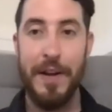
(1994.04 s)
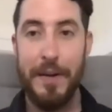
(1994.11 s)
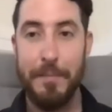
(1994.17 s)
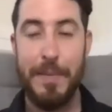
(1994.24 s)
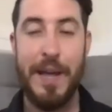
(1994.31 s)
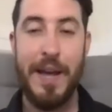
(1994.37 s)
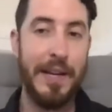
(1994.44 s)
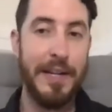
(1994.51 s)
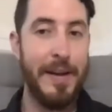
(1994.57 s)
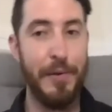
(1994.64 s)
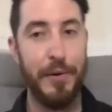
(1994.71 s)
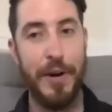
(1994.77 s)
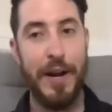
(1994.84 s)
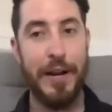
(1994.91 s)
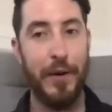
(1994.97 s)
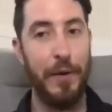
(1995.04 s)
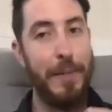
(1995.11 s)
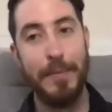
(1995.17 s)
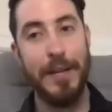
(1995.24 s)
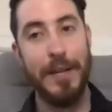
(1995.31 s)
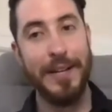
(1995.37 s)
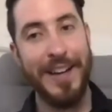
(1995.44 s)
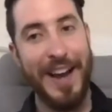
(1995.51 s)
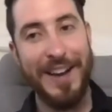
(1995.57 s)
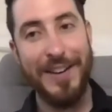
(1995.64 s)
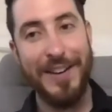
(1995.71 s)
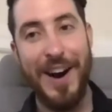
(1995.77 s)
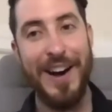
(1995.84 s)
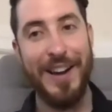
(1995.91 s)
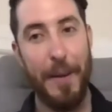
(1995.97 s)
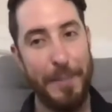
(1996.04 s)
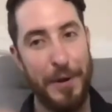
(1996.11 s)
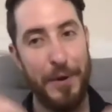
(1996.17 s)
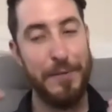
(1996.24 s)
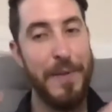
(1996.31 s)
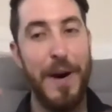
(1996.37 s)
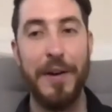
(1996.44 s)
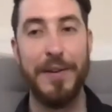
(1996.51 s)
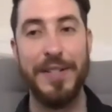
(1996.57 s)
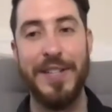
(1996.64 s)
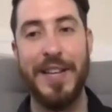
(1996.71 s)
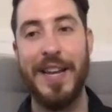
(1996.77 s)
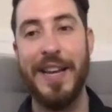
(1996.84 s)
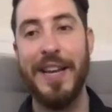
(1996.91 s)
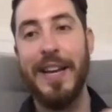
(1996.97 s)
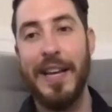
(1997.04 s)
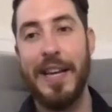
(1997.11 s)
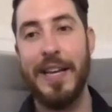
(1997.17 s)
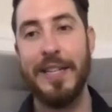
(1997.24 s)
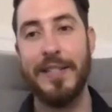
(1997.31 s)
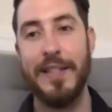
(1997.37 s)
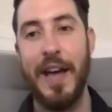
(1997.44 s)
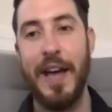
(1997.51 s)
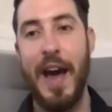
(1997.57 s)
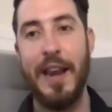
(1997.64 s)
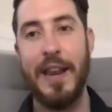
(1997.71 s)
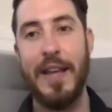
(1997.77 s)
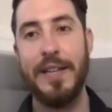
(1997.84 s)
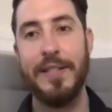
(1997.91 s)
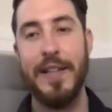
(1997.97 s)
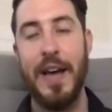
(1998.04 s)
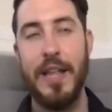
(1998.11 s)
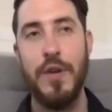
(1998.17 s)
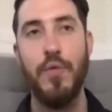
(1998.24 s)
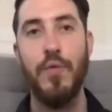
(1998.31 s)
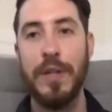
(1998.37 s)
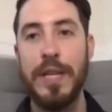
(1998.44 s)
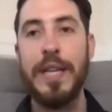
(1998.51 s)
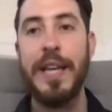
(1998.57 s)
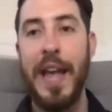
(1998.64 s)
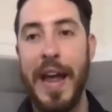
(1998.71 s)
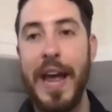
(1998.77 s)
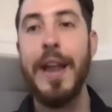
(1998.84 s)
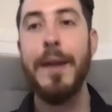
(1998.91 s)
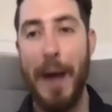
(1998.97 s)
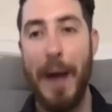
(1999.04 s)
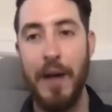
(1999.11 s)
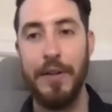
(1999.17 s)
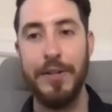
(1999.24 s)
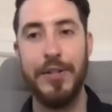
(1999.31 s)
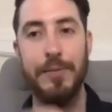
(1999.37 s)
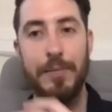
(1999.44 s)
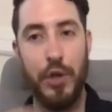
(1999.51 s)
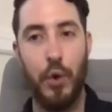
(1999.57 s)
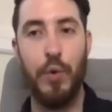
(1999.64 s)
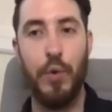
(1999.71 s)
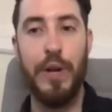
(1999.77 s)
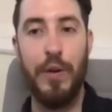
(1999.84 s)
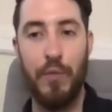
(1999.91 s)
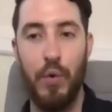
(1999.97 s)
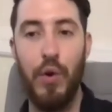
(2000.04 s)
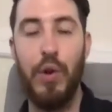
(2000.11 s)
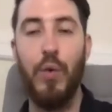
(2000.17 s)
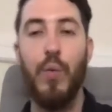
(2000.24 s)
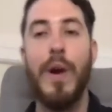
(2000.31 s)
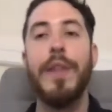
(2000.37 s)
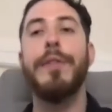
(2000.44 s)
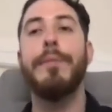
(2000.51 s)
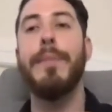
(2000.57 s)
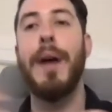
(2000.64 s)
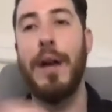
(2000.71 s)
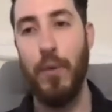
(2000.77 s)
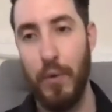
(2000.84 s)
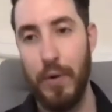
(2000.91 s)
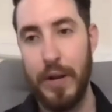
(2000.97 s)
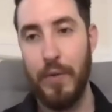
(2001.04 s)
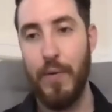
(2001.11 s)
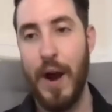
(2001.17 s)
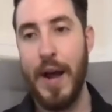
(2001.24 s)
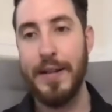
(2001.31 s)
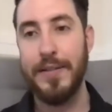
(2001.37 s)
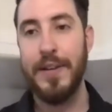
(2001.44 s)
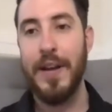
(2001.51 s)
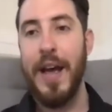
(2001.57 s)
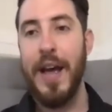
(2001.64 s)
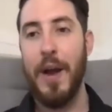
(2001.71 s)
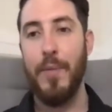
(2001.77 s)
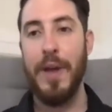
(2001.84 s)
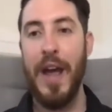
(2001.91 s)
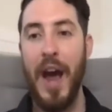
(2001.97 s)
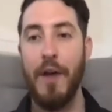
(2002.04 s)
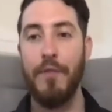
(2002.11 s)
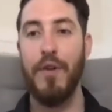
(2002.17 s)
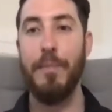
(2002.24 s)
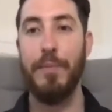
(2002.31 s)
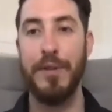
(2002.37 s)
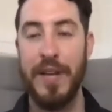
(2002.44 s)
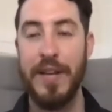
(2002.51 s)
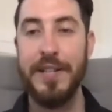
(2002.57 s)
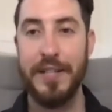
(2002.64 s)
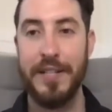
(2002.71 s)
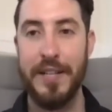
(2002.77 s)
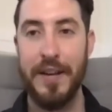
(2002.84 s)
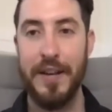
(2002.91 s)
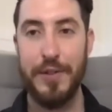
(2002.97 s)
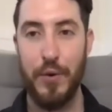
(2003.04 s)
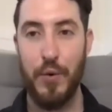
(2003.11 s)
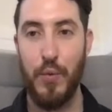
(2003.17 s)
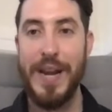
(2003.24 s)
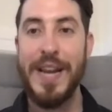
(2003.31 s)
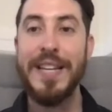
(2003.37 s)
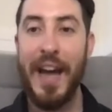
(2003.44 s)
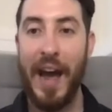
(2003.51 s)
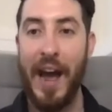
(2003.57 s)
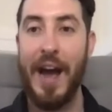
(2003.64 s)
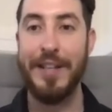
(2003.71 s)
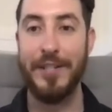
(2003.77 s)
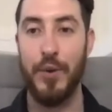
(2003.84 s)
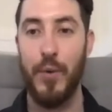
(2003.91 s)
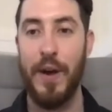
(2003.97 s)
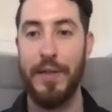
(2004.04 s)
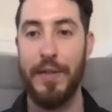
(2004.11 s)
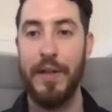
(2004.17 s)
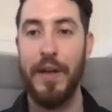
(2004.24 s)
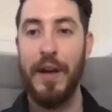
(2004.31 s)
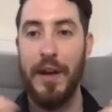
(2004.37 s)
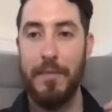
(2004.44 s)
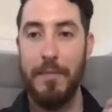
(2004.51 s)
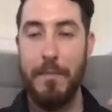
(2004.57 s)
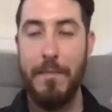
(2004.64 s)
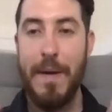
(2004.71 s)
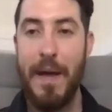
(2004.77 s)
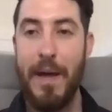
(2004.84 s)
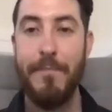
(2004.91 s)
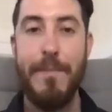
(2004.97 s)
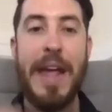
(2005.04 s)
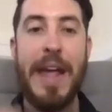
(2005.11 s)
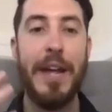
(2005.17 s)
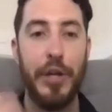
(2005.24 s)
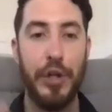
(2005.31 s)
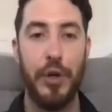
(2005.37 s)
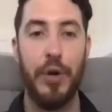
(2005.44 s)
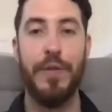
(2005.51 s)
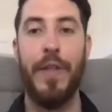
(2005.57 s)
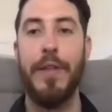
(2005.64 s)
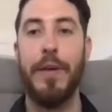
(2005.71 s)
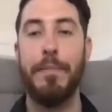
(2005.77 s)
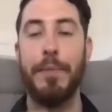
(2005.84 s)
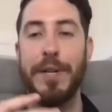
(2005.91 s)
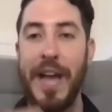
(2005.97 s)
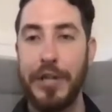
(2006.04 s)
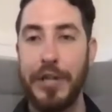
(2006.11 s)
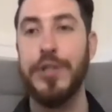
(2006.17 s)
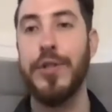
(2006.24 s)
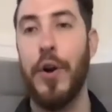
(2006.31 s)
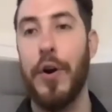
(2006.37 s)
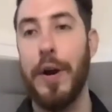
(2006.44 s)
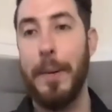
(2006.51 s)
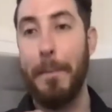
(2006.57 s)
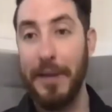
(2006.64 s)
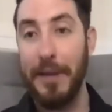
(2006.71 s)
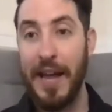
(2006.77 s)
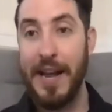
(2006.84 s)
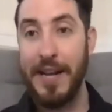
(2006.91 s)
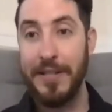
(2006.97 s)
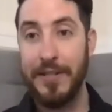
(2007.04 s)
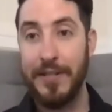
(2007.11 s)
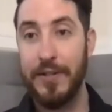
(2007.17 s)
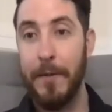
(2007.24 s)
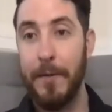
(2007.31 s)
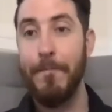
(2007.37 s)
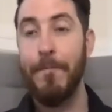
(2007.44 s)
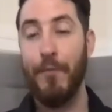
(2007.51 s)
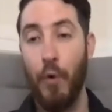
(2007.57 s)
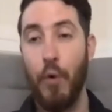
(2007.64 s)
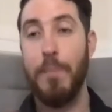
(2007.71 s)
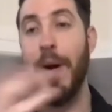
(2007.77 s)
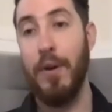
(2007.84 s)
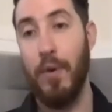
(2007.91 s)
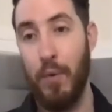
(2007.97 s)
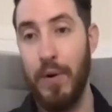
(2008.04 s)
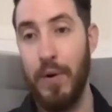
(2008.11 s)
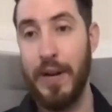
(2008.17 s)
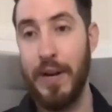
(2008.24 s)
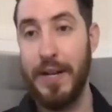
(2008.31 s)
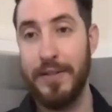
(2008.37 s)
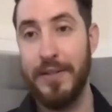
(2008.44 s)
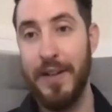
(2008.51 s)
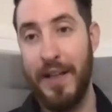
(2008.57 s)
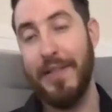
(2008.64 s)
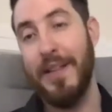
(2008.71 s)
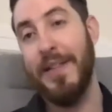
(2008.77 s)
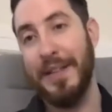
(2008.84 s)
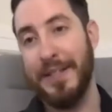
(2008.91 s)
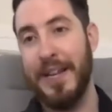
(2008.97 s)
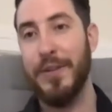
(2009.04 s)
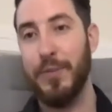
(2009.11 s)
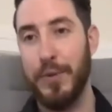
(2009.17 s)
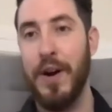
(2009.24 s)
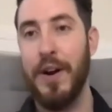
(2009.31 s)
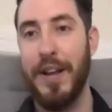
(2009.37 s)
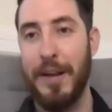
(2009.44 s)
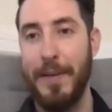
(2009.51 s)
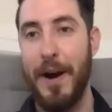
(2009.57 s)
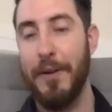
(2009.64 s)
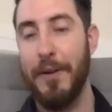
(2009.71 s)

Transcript: being in a democratic republic and not a pure democracy, is that you really can balance majority rule with minority rights. And we have representatives who we task with making sure that the protections are in place for minorities. And in this case, we're talking about